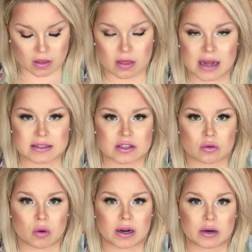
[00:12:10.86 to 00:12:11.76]
that's the
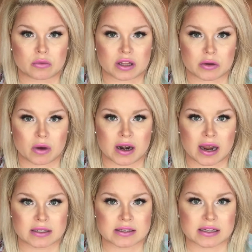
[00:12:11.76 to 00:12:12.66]
one I really want
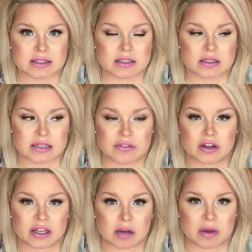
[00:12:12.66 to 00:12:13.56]
next. That's
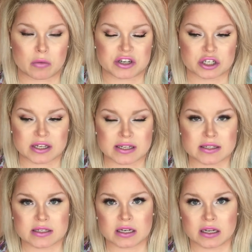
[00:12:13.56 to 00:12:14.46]
definitely on my wish
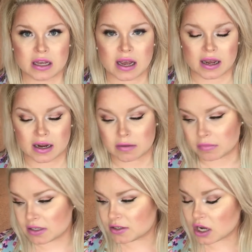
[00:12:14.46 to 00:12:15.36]
list. Um,
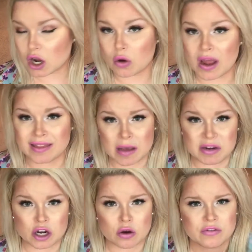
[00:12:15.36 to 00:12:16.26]
so, and let
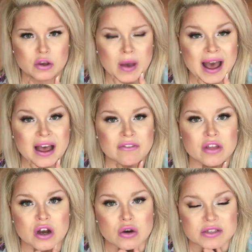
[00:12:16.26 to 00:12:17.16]
me know if you have
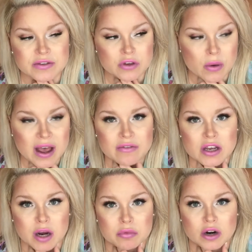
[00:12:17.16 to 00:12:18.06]
those, if you have the
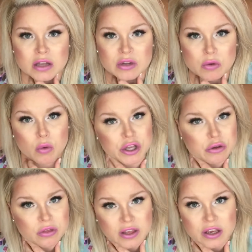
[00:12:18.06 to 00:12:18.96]
Empreinte, like what
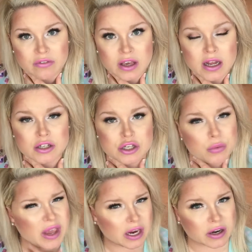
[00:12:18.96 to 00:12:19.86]
you think of it. Do you
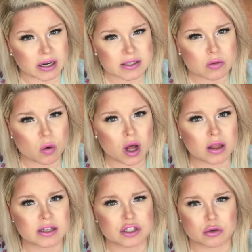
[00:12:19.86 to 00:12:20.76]
carry it as a
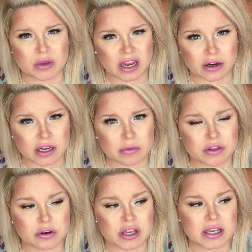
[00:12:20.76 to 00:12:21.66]
wallet? Do you carry it
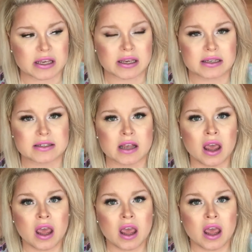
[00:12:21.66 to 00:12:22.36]
with your keys?